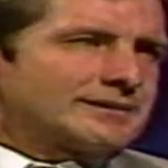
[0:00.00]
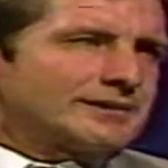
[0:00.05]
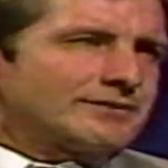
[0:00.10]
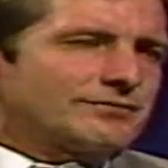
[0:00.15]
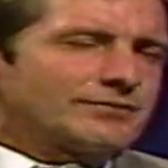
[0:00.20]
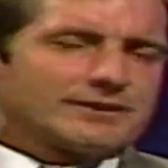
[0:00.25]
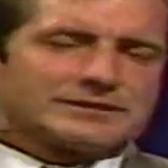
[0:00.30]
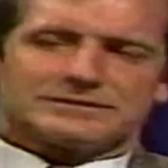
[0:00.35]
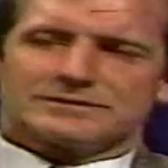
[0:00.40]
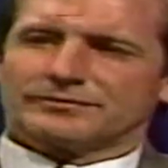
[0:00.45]

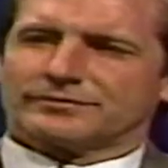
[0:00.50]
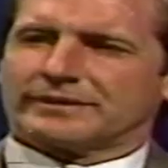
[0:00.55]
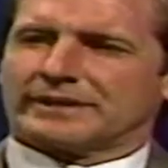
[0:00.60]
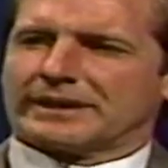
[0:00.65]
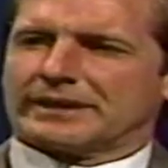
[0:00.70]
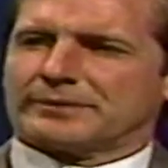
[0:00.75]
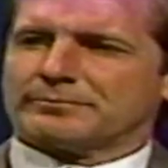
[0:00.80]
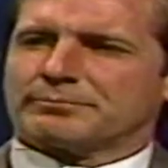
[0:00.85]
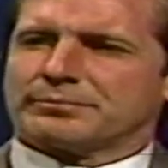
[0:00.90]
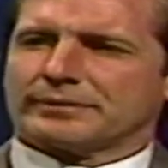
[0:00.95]
defensive
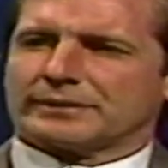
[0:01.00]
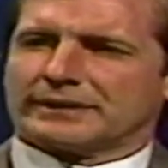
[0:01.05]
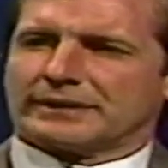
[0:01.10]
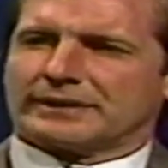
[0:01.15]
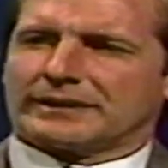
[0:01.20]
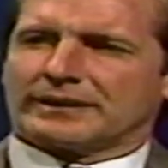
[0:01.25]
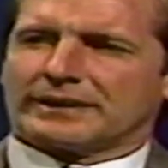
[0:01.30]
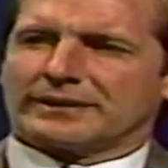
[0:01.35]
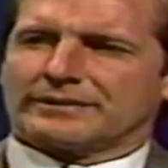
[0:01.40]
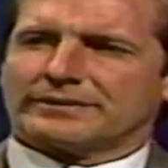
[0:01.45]
game
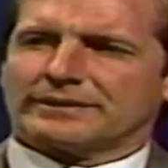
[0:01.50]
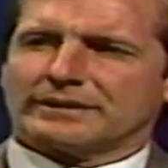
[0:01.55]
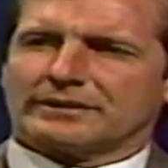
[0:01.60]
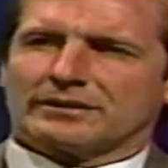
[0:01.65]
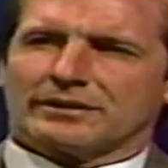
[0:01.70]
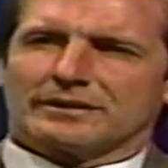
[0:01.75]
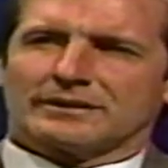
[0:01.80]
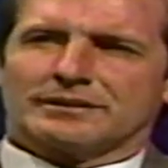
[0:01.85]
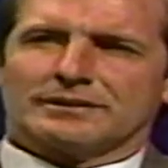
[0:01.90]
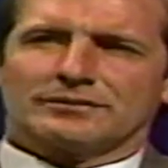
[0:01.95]
plan, and I
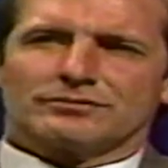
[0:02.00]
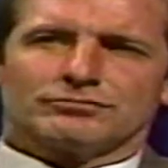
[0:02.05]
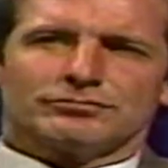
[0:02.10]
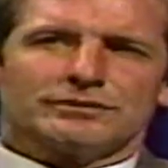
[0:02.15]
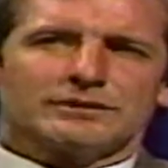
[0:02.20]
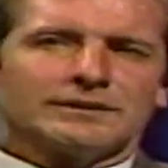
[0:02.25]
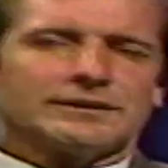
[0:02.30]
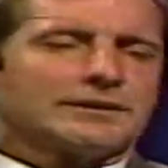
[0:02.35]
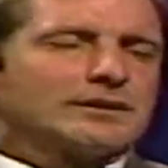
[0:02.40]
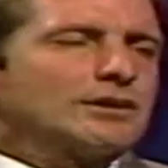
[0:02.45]
think our kids
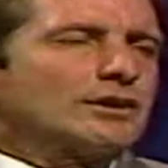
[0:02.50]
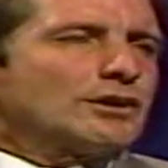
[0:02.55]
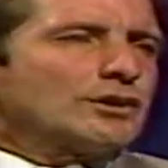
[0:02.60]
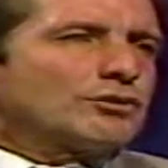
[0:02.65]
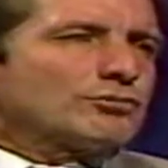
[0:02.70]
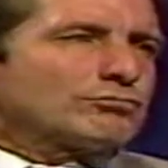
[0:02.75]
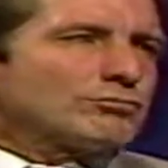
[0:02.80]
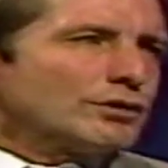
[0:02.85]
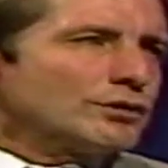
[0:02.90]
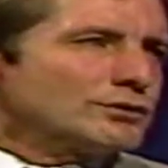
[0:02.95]
really
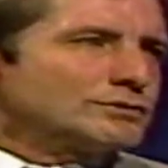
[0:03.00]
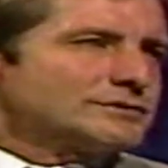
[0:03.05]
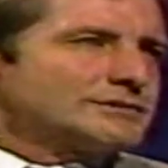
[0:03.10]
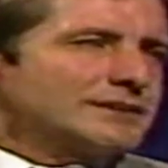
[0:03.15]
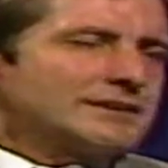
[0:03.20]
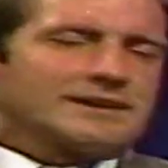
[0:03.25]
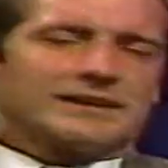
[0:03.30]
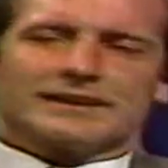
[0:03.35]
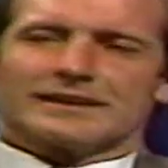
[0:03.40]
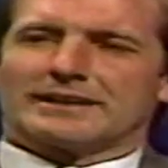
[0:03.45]
rose
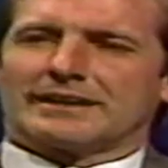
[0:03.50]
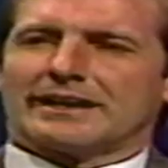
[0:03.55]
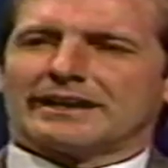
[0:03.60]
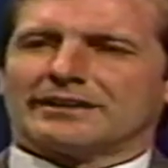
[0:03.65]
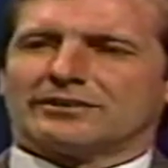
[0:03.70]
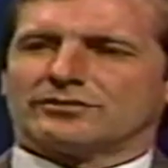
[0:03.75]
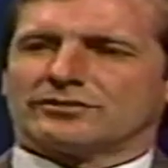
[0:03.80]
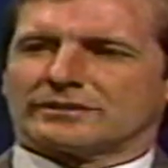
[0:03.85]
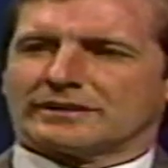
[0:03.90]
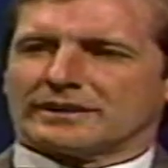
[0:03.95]
to the
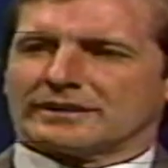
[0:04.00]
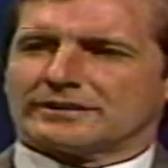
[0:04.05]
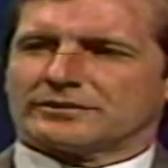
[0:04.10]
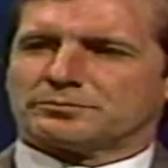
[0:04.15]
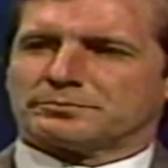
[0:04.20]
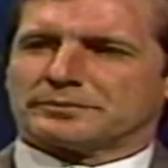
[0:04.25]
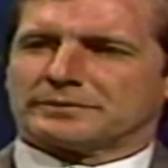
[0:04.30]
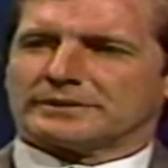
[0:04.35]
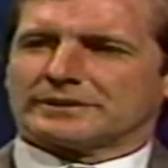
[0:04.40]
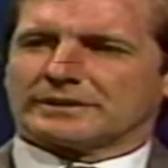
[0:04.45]
occasion on this
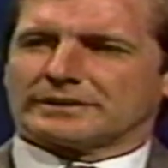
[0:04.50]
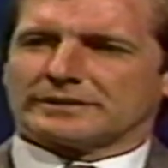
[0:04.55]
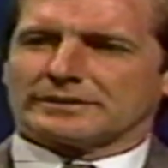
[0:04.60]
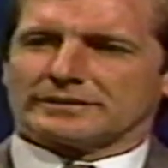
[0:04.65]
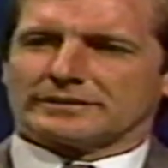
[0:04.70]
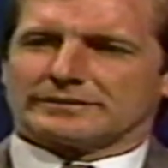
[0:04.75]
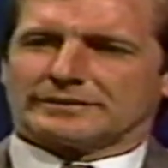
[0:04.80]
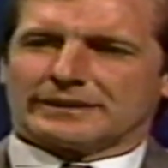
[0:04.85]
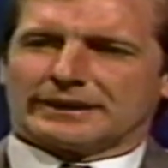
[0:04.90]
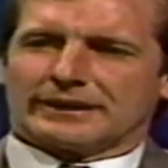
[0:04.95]

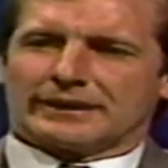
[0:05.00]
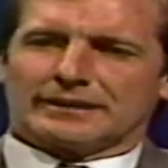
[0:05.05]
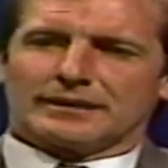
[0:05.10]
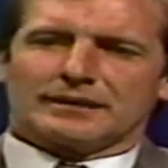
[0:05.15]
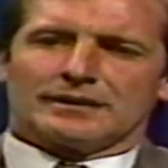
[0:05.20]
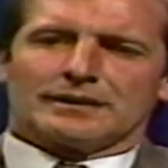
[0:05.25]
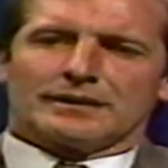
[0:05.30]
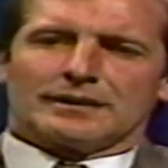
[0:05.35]
particular day.